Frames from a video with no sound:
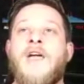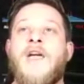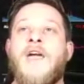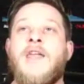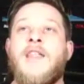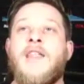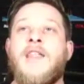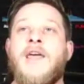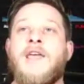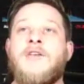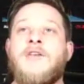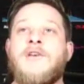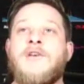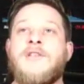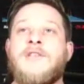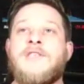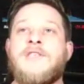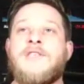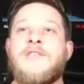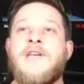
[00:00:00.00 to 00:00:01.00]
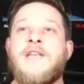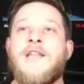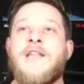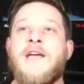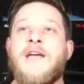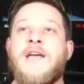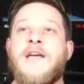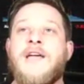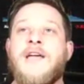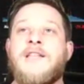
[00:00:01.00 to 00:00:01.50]
And like you can see,
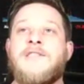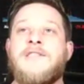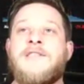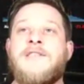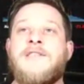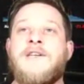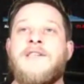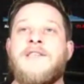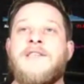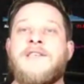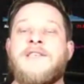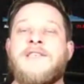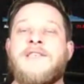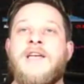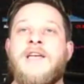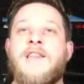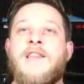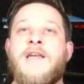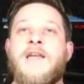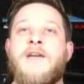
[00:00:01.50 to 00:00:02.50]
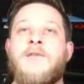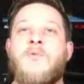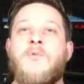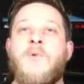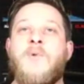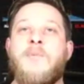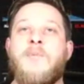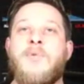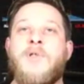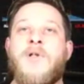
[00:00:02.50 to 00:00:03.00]
like it did this, like
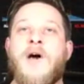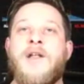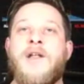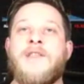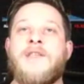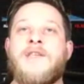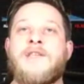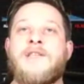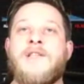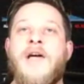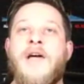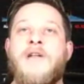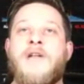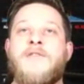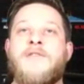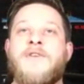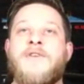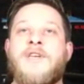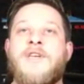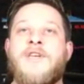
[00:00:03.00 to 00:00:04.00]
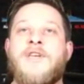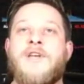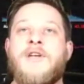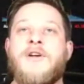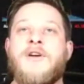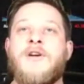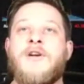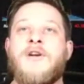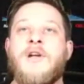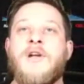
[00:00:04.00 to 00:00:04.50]
we plotted this line over
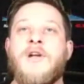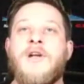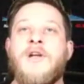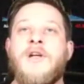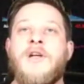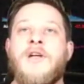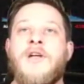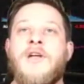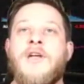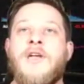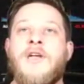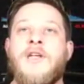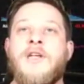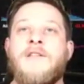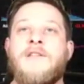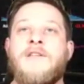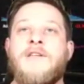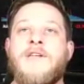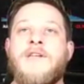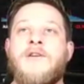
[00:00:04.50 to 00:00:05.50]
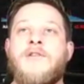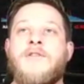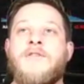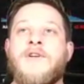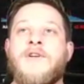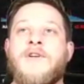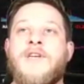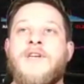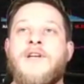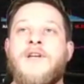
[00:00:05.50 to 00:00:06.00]
here, it did it
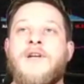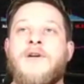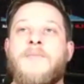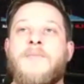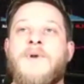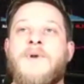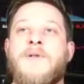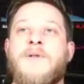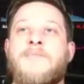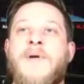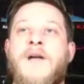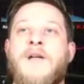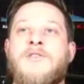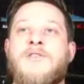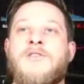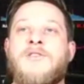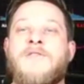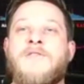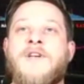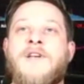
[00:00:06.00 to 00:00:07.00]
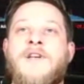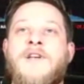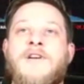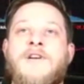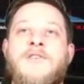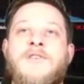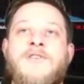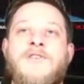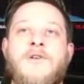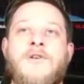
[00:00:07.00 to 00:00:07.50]
over here, but it bounced over
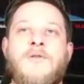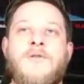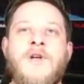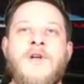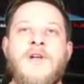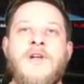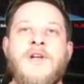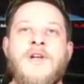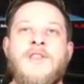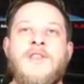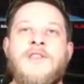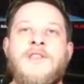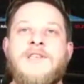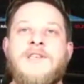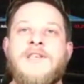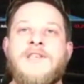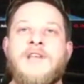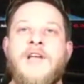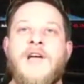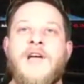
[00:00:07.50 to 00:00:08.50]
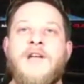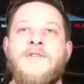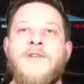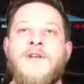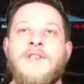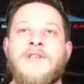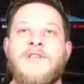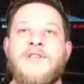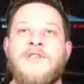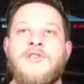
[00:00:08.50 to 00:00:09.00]
here. So this is kind of
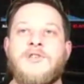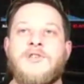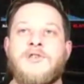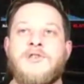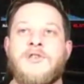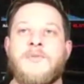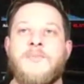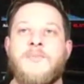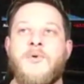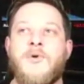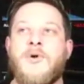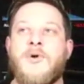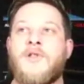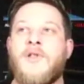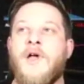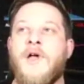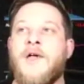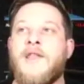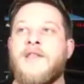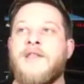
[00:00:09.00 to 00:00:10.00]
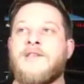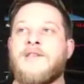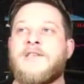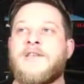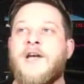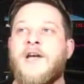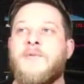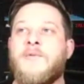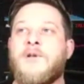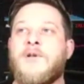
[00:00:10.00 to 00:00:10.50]
like, this is your support line. This
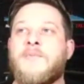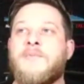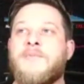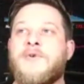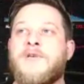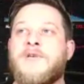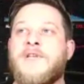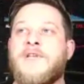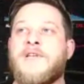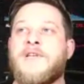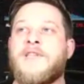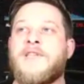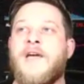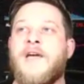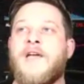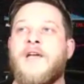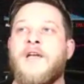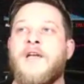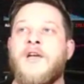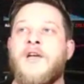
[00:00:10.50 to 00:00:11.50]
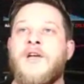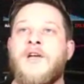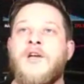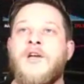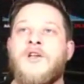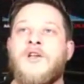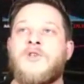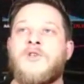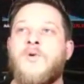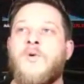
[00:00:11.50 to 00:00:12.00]
is how we could predict that
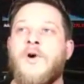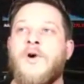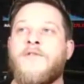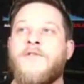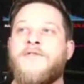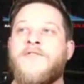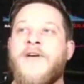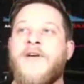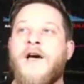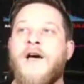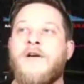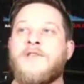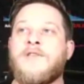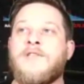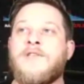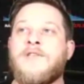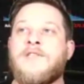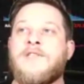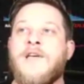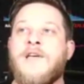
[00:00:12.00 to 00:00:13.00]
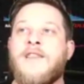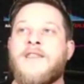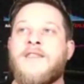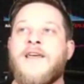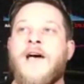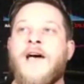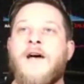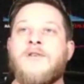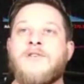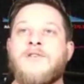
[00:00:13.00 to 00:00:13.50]
12,000 to
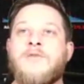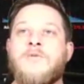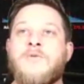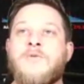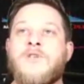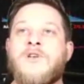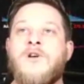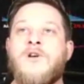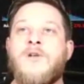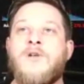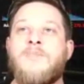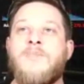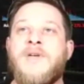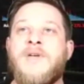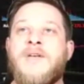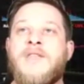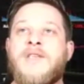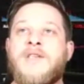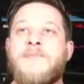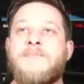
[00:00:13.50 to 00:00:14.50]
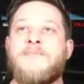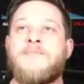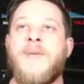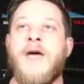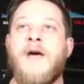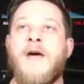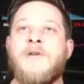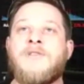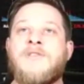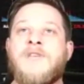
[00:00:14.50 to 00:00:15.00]
10,000 was going to be this
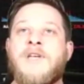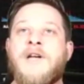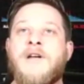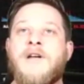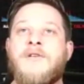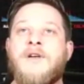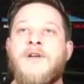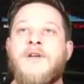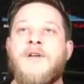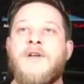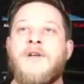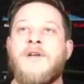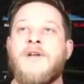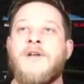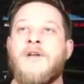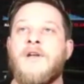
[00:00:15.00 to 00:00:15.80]
bounce area,